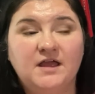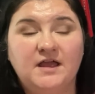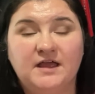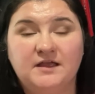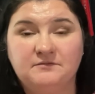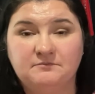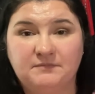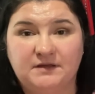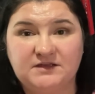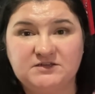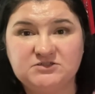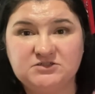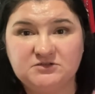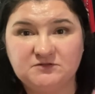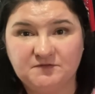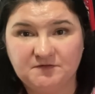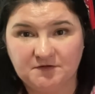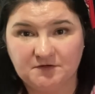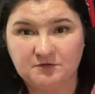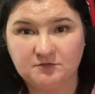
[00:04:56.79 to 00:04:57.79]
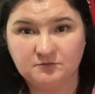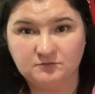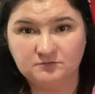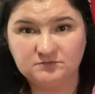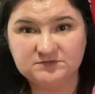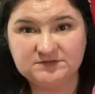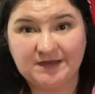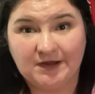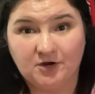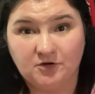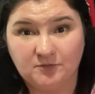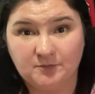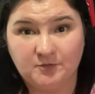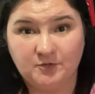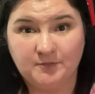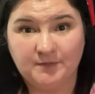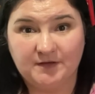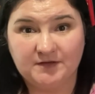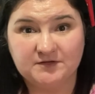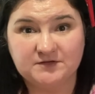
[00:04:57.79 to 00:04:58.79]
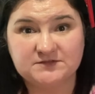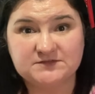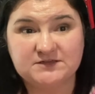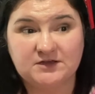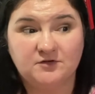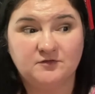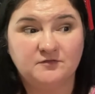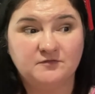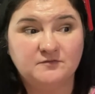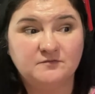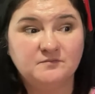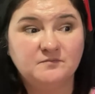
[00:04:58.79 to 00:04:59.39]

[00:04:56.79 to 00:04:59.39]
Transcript: it makes you feel terrible about yourself.